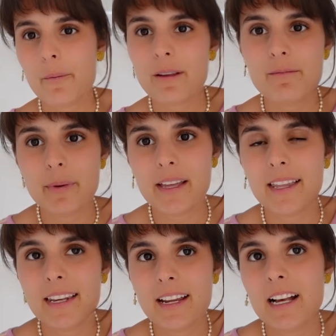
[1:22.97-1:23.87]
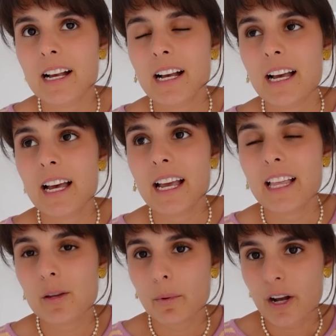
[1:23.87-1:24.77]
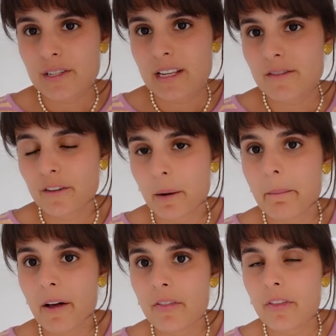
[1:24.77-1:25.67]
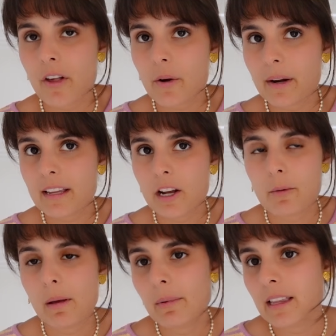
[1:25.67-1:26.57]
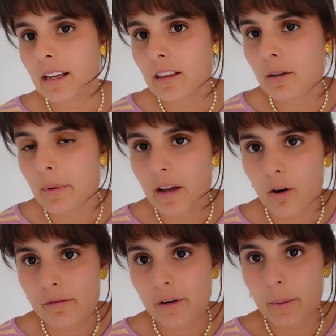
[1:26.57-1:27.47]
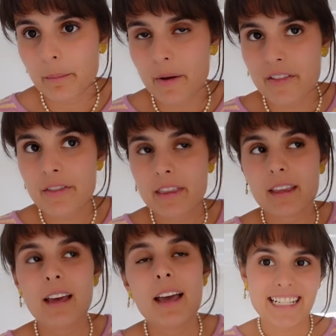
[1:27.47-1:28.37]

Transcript: We've been in the process for a month already, or maybe like a little bit over a month.